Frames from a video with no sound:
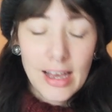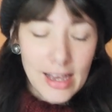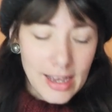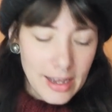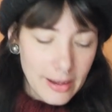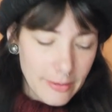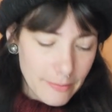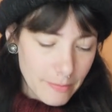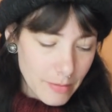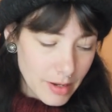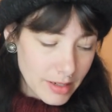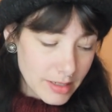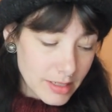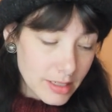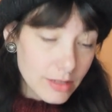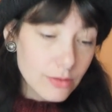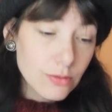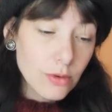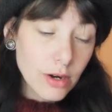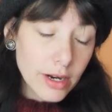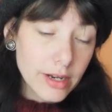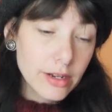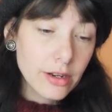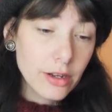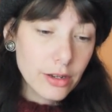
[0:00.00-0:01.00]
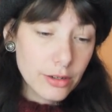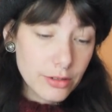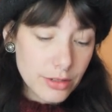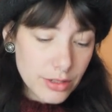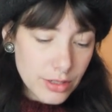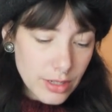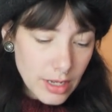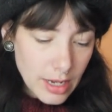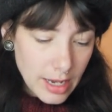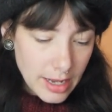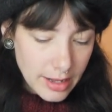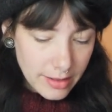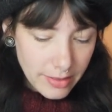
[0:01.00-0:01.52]
I did write
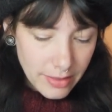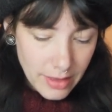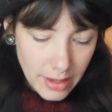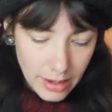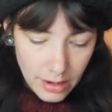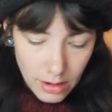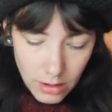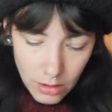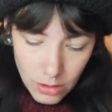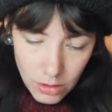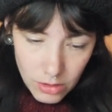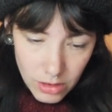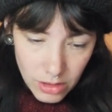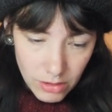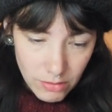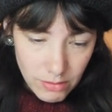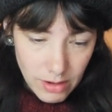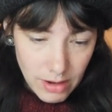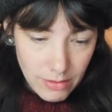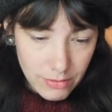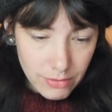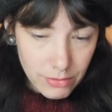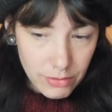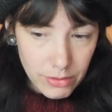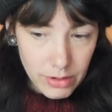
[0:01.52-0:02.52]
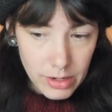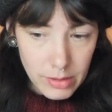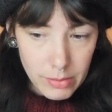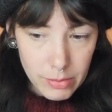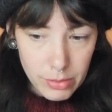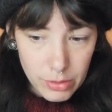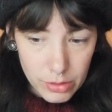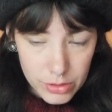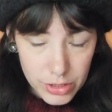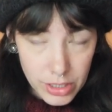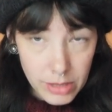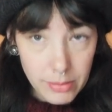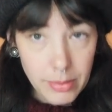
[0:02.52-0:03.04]
notes, and they are on the Ravelry
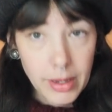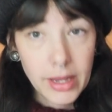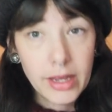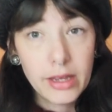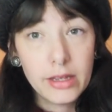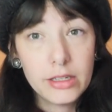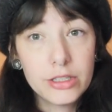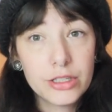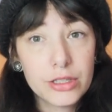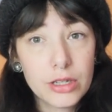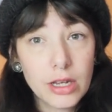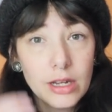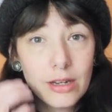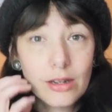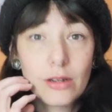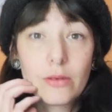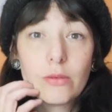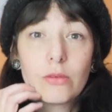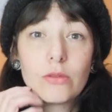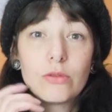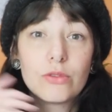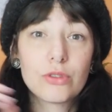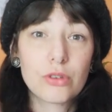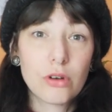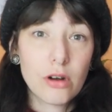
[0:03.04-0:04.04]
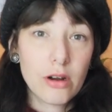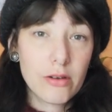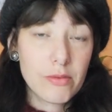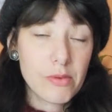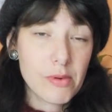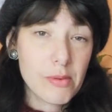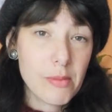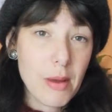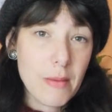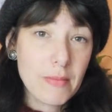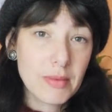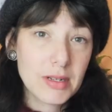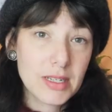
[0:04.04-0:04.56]
project page, and I will try and
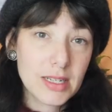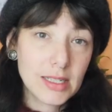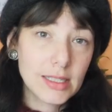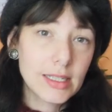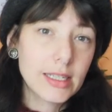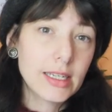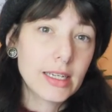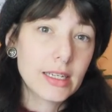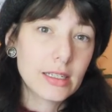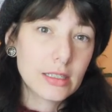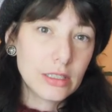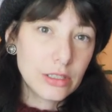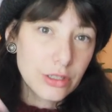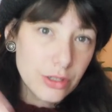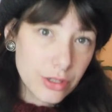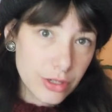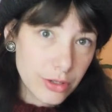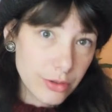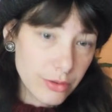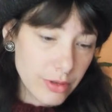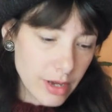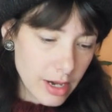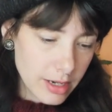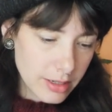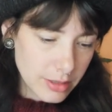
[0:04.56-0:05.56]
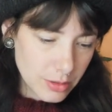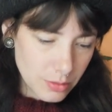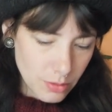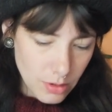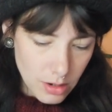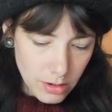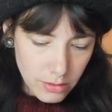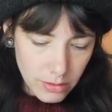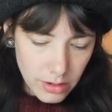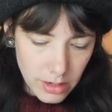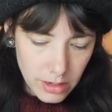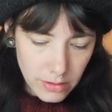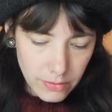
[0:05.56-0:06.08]
remember to link to that as
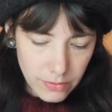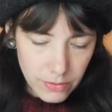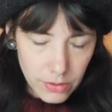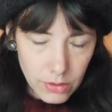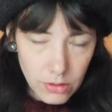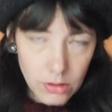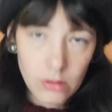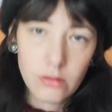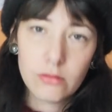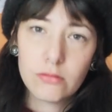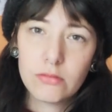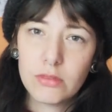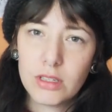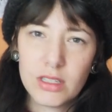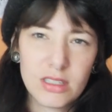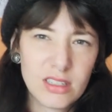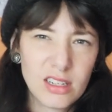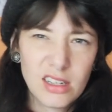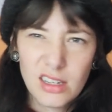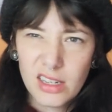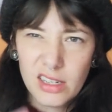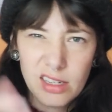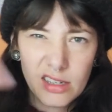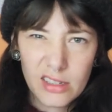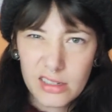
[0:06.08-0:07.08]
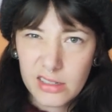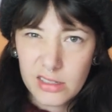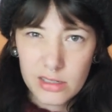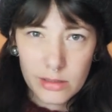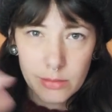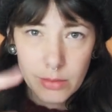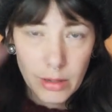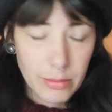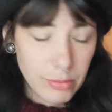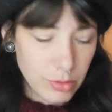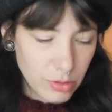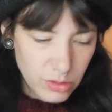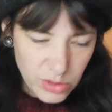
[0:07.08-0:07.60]
well. If not, there's a link to
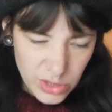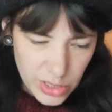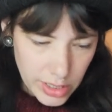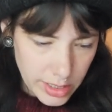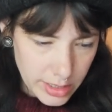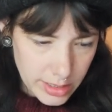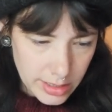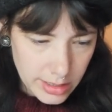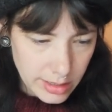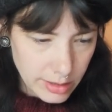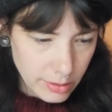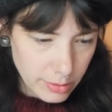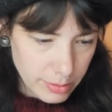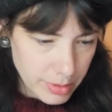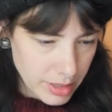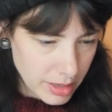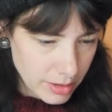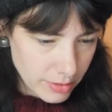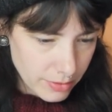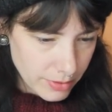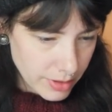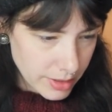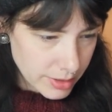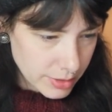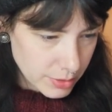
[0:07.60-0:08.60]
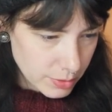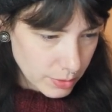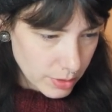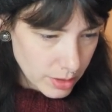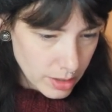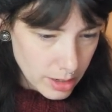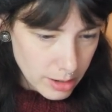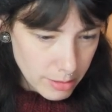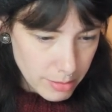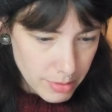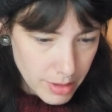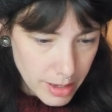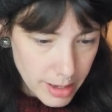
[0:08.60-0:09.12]
my projects and it'll be the first one
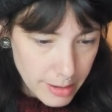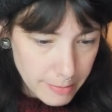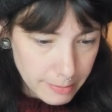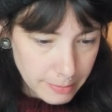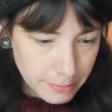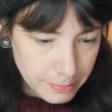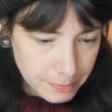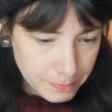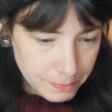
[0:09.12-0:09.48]
up there.